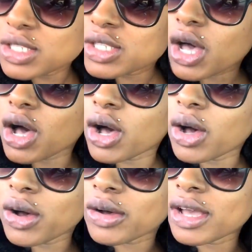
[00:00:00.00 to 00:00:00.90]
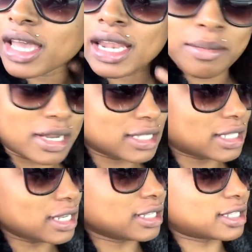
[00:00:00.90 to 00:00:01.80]
So, and I'm
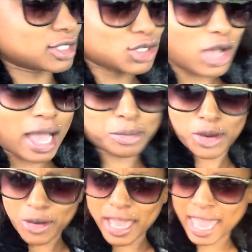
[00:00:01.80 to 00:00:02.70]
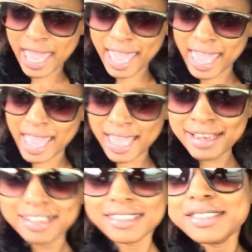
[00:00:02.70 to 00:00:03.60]
listening to Trap Queen.
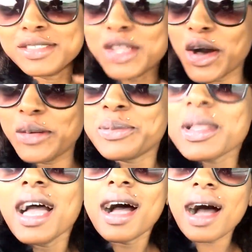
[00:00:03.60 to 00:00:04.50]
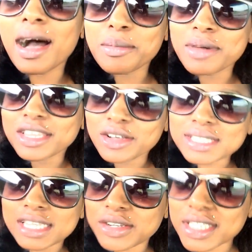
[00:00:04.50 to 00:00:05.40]
No, but no,
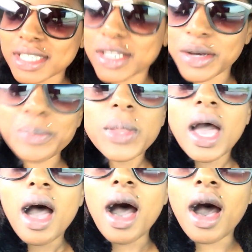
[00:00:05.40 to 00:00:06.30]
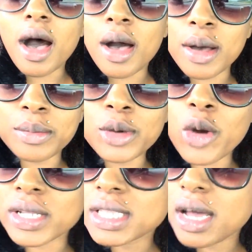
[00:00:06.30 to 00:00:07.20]
seriously though.
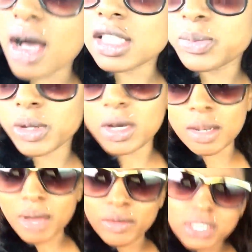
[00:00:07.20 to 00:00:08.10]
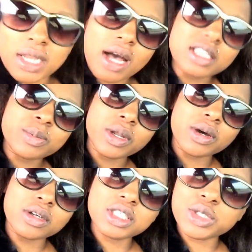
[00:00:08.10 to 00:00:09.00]
Going to the hospital, on my way to the
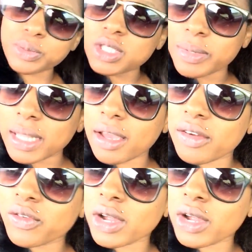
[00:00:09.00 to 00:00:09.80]
hospital, supposed to be there for